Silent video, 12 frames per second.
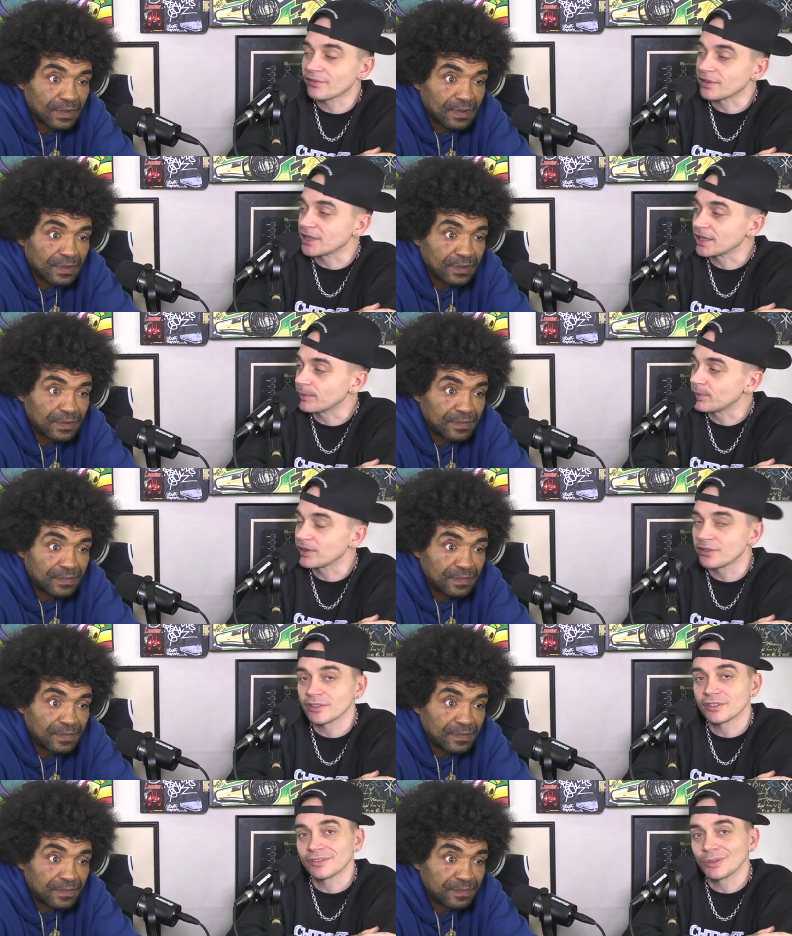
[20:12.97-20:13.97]
Speaker 1: definitely in the
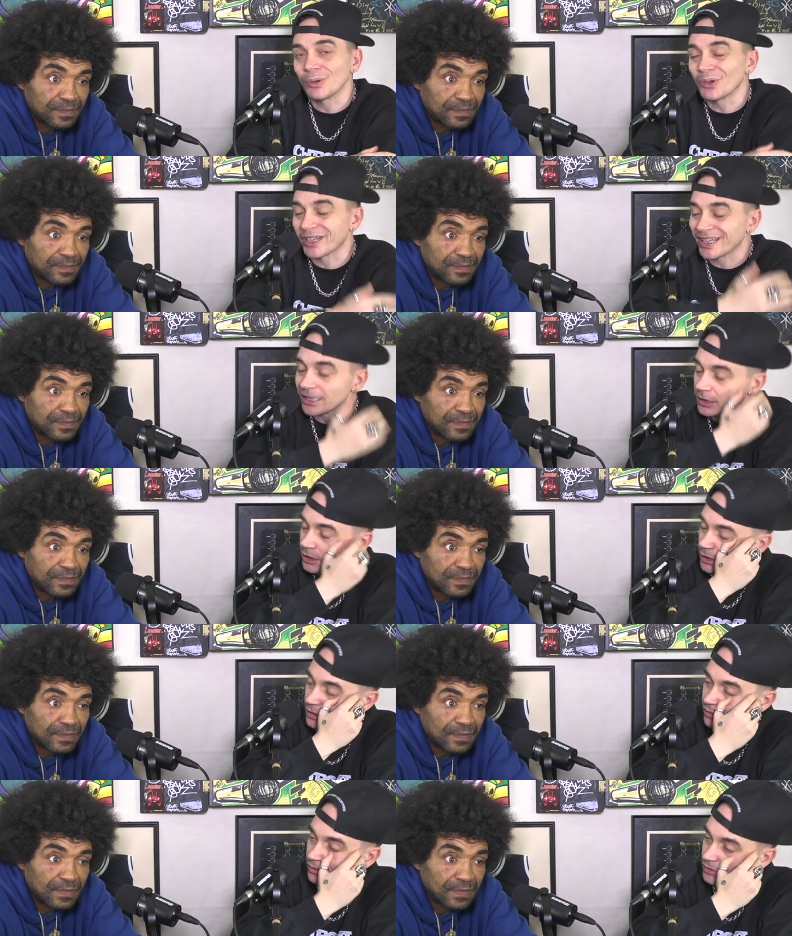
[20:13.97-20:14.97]
business to talk it,
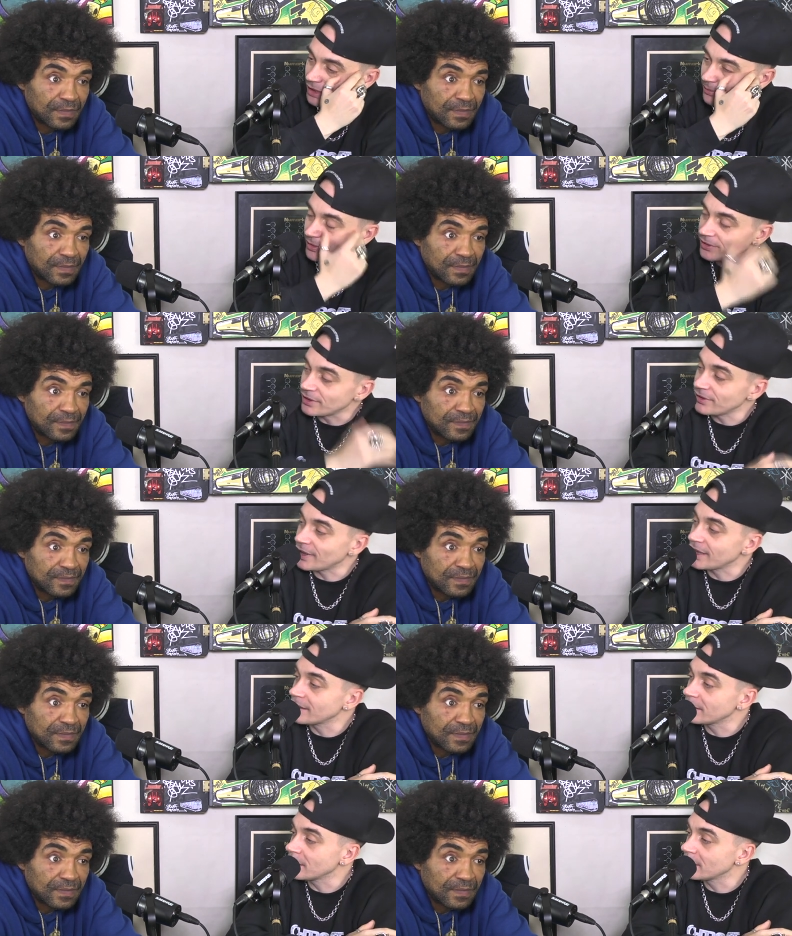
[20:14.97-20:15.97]
talk that business,
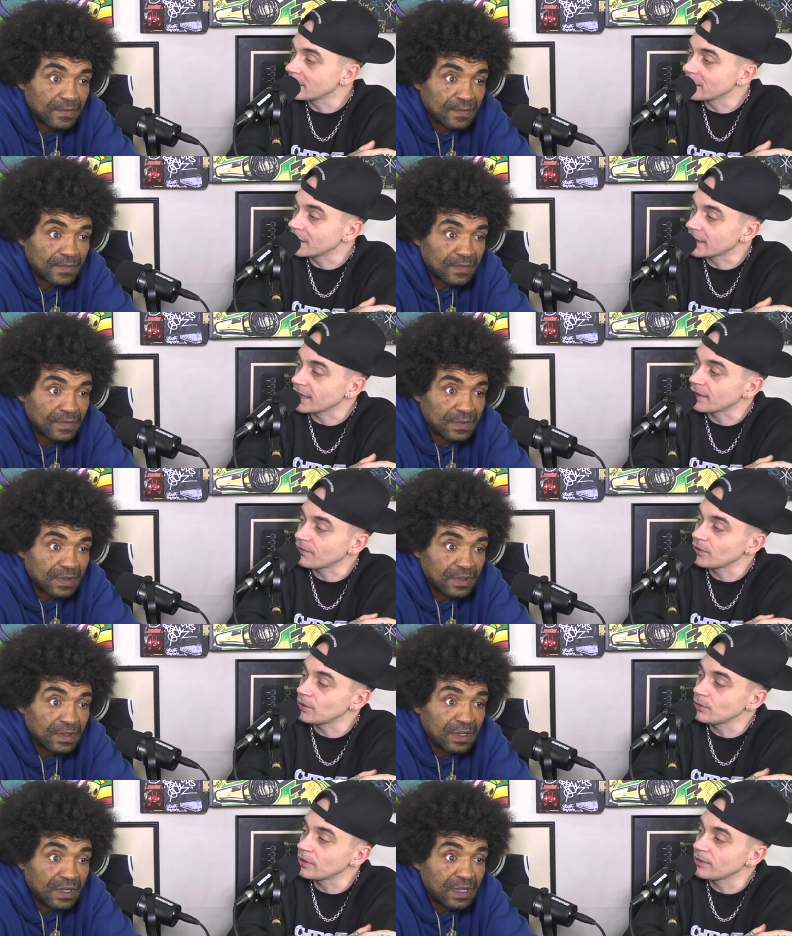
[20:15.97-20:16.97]
and uh, yeah, get a
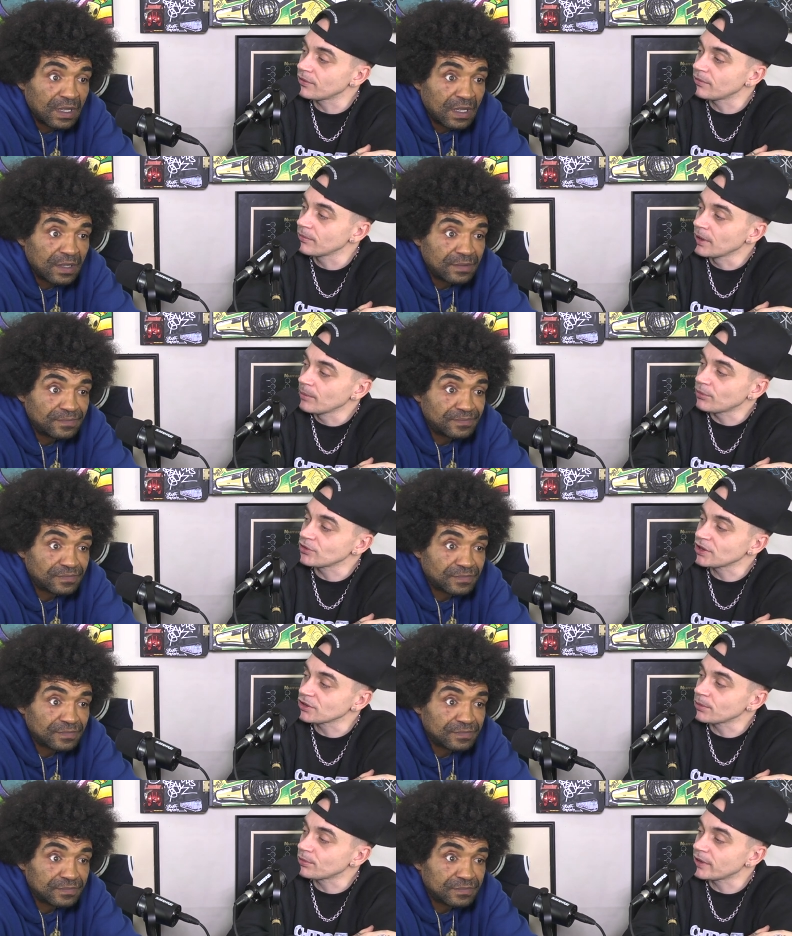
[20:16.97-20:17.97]
few uh,
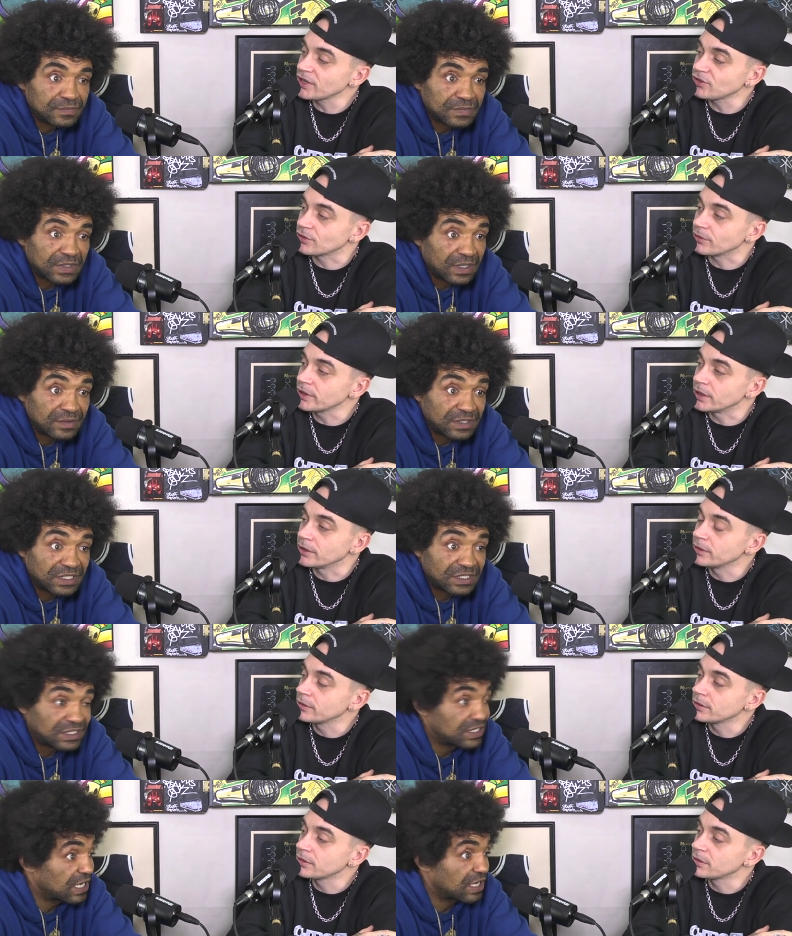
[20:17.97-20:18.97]
projects operational, isn't it?
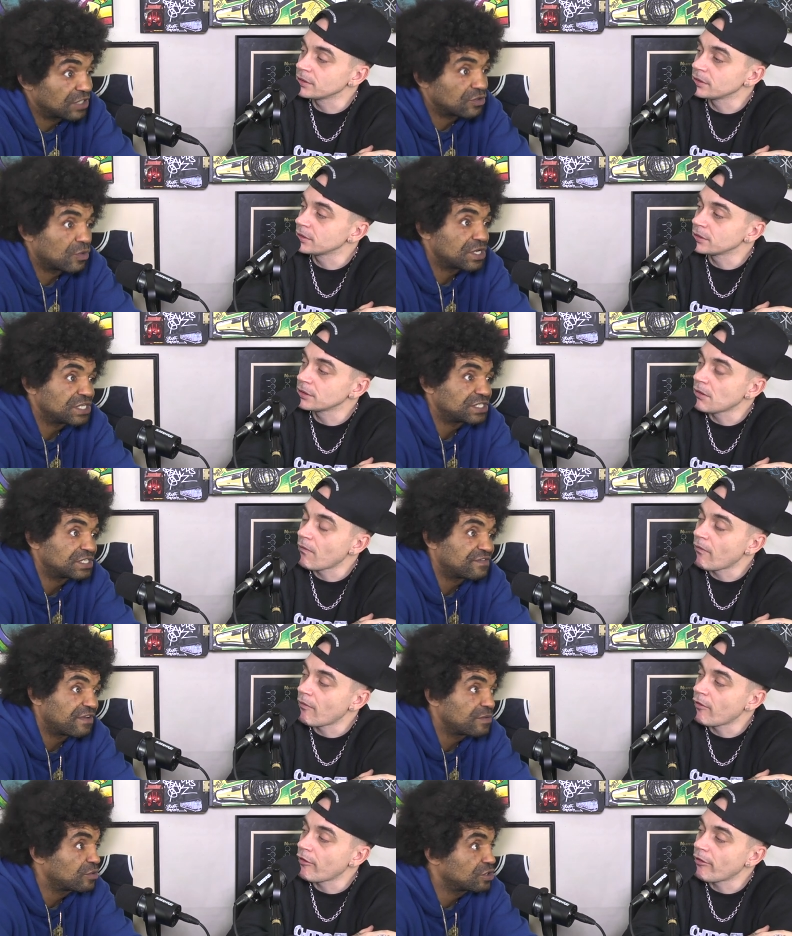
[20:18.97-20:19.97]
Speaker 2: So, what it is is, if
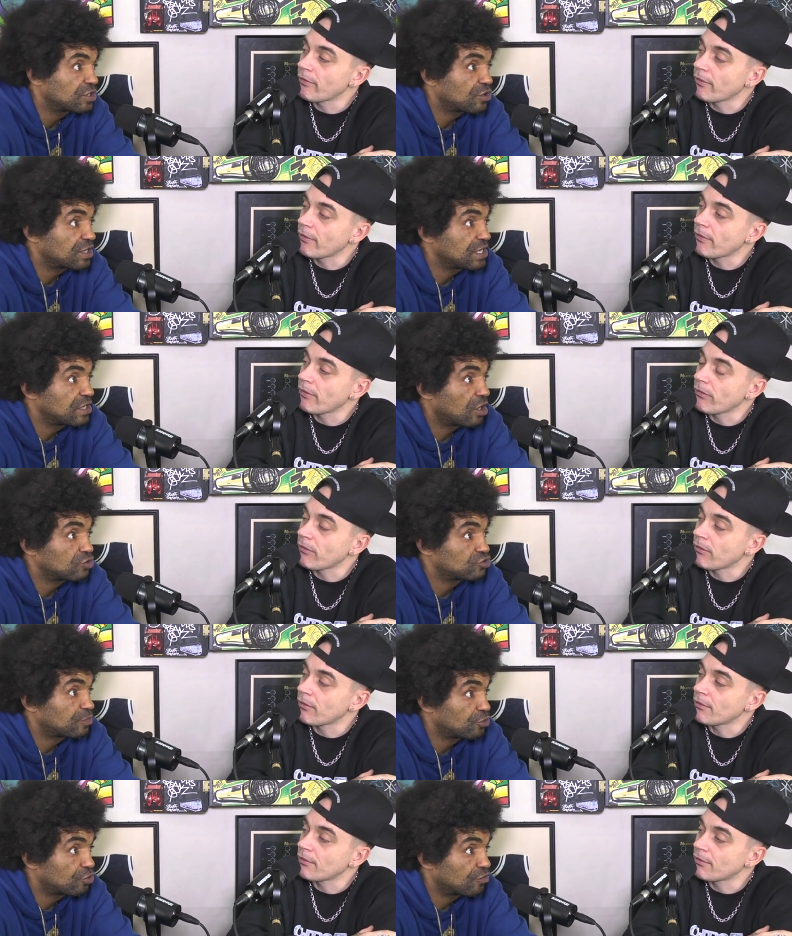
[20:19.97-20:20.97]
anybody any
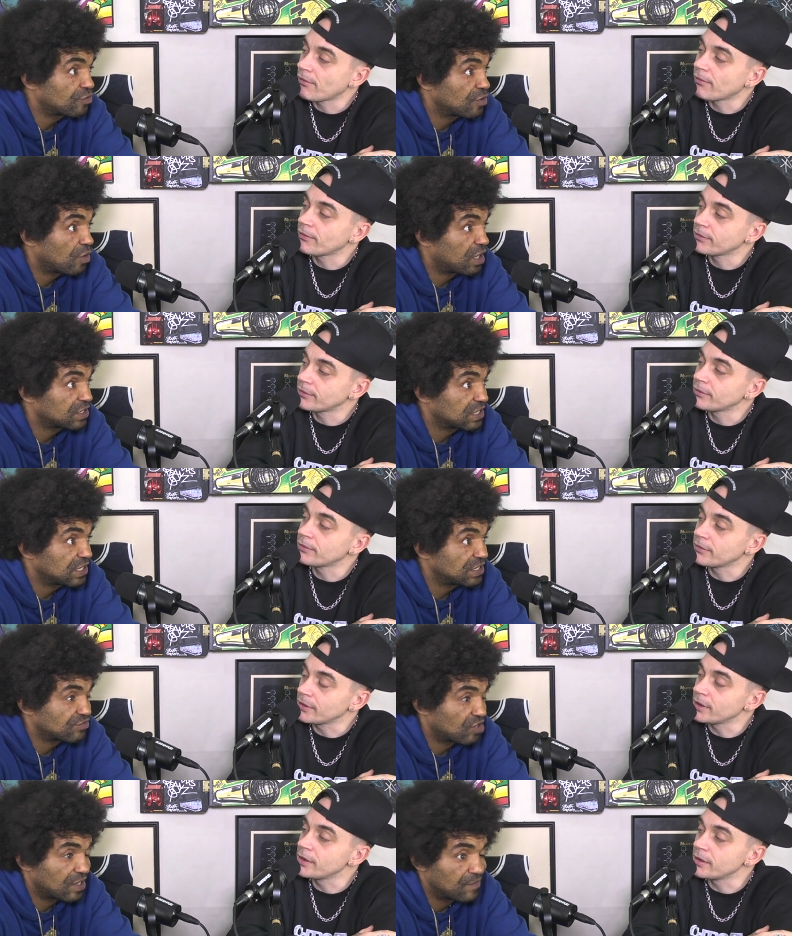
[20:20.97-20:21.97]
entrepreneurial
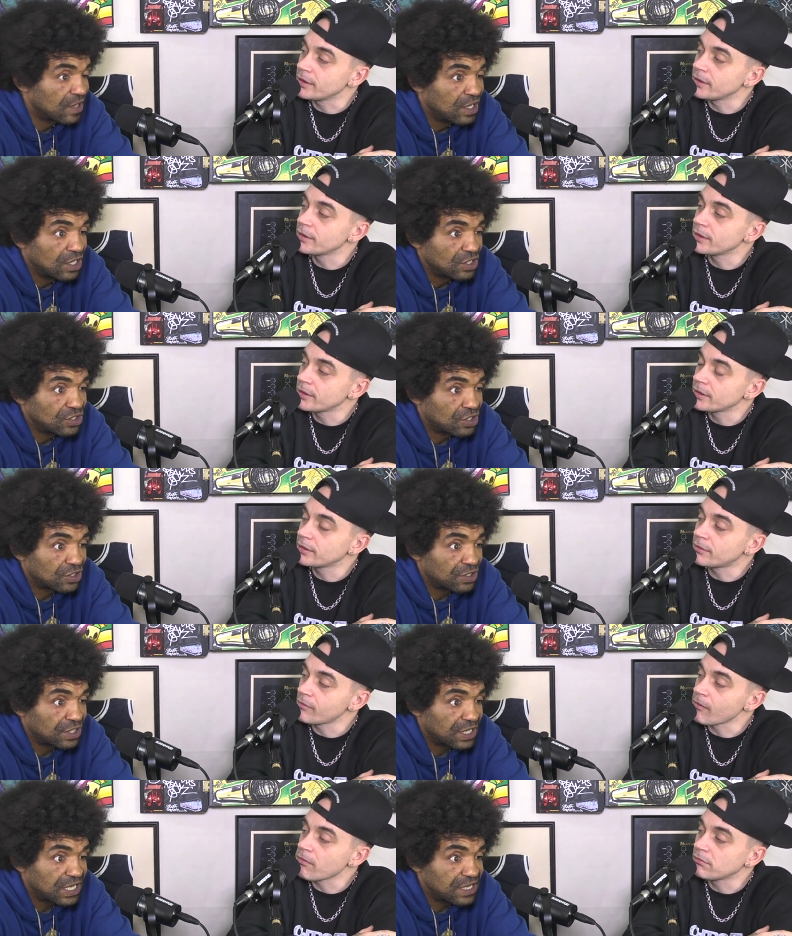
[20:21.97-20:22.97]
ideas. Uh. Right? You
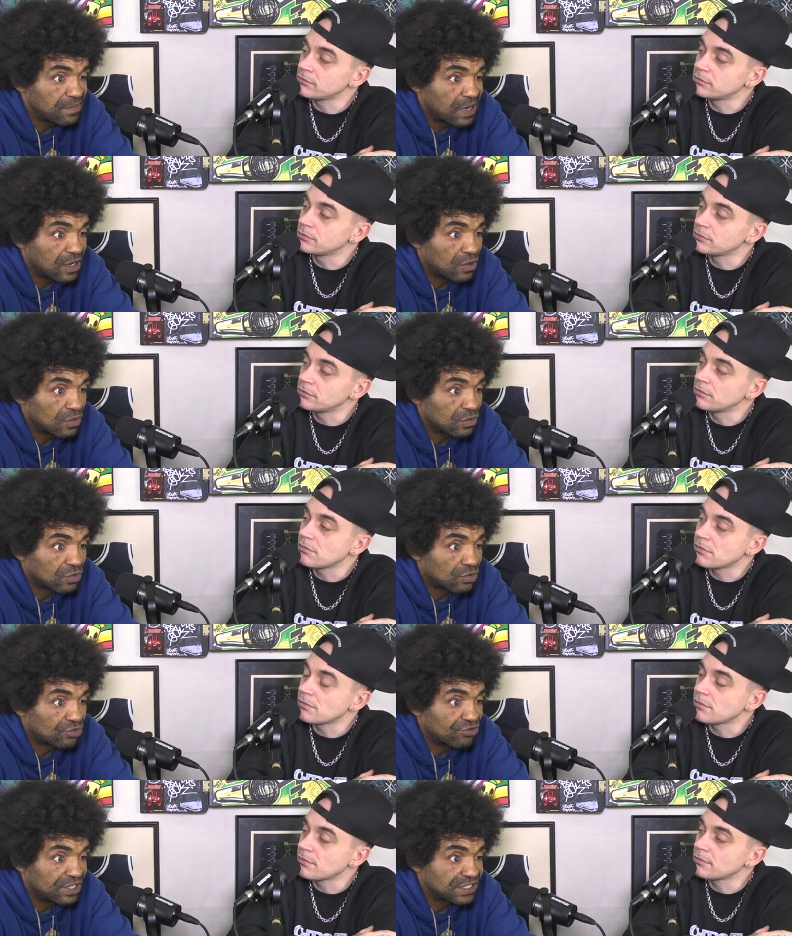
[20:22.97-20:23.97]
can email
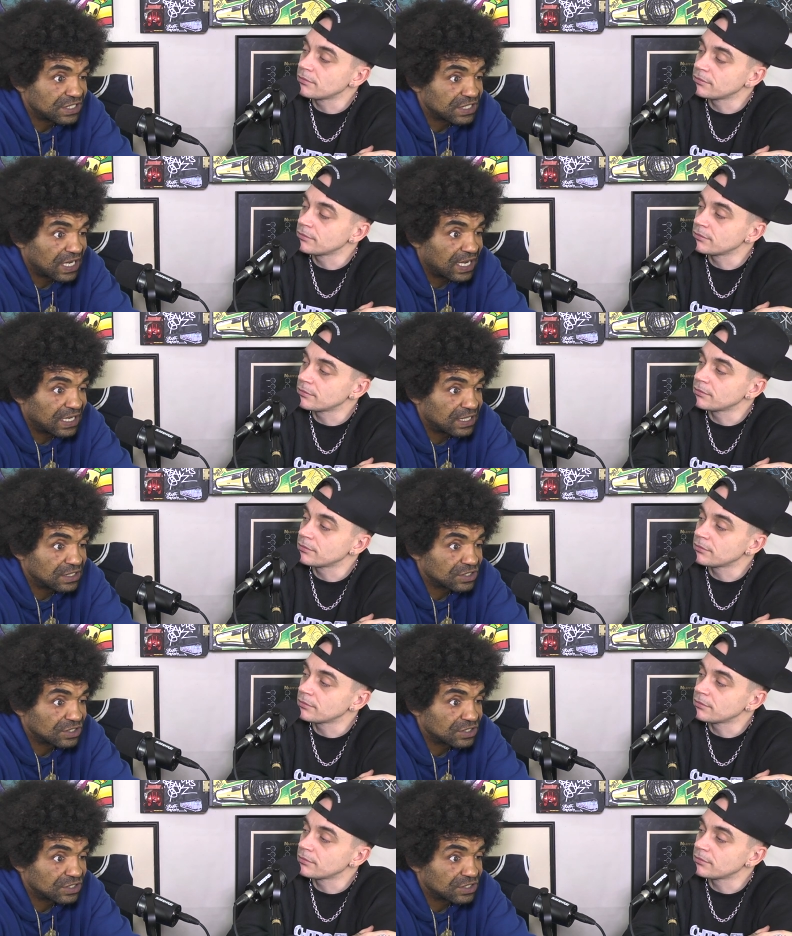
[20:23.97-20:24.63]
chris at